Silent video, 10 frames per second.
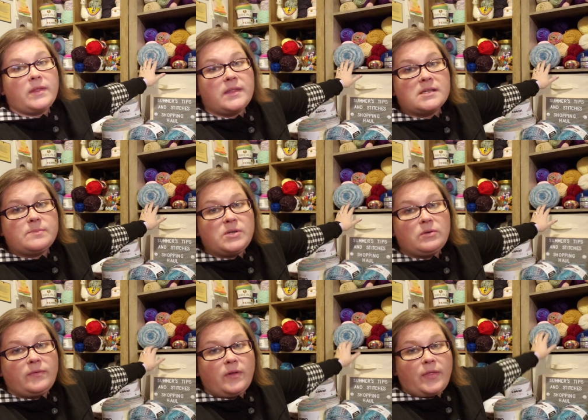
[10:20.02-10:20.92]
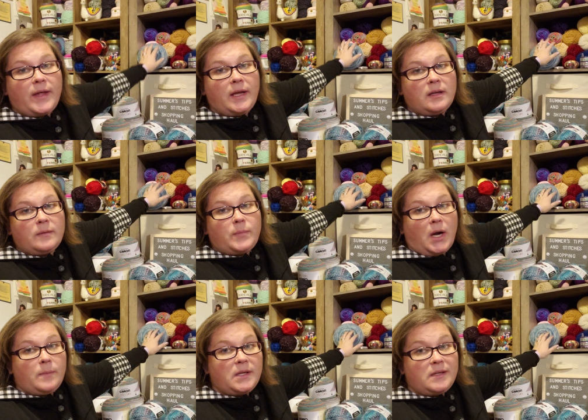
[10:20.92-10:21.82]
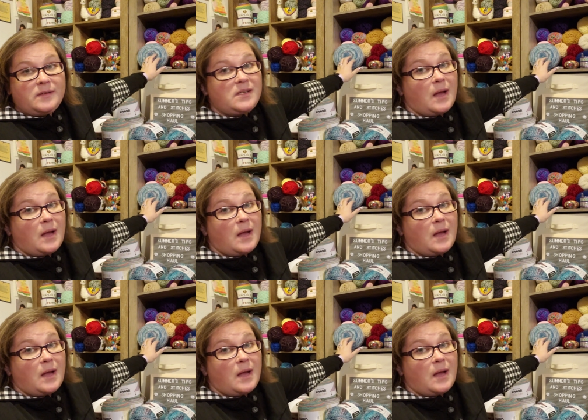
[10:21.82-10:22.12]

with this beautiful thing. Probably,